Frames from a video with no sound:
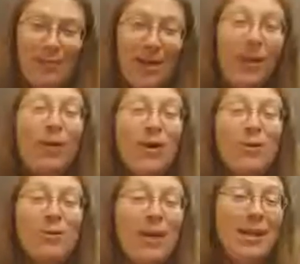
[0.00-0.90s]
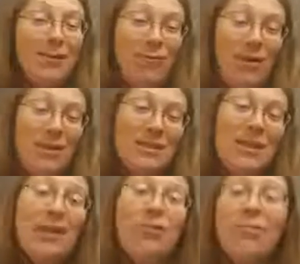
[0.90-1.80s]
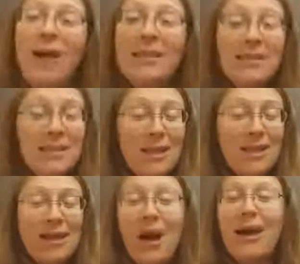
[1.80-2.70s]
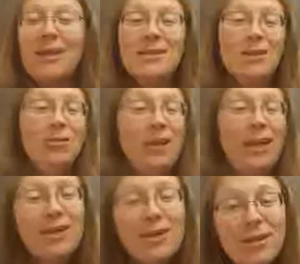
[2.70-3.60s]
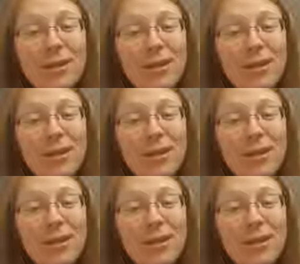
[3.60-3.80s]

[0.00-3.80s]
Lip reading: They are our creative ones, and they remind us that our God is a creator